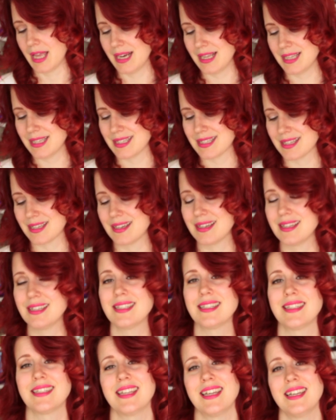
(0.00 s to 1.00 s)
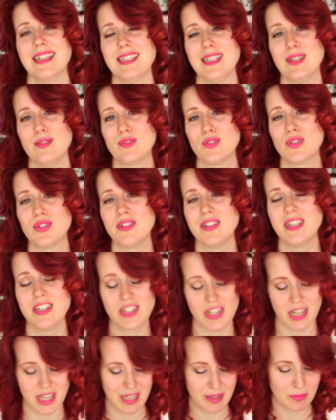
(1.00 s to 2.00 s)
a size
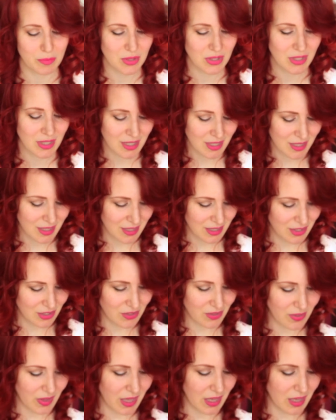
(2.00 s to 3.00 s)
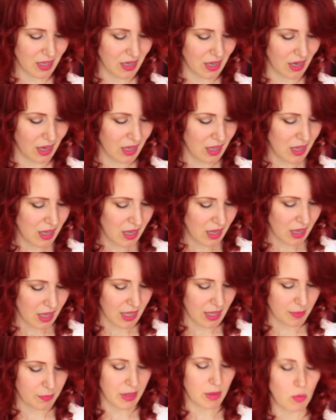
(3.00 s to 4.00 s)
34-inch hips. Who are they kidding?
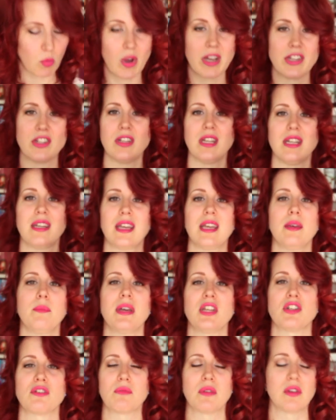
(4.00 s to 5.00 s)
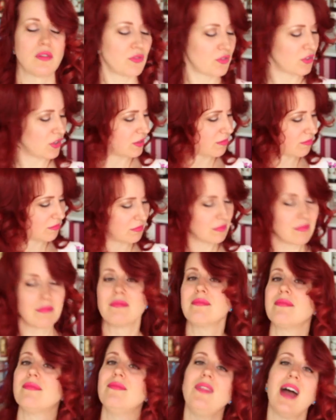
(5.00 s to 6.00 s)
And why do you need a hip measurement for
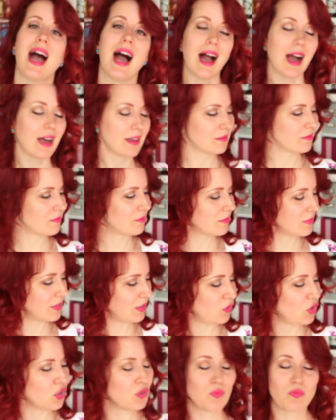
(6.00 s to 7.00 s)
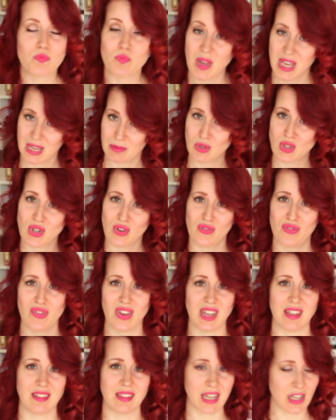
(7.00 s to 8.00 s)
that? If your hips don't
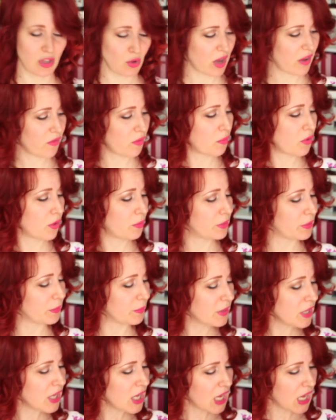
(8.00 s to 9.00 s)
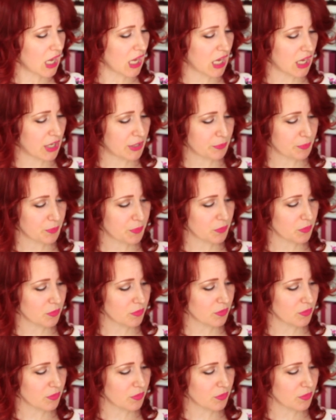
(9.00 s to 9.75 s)
fit in that, you have a problem. I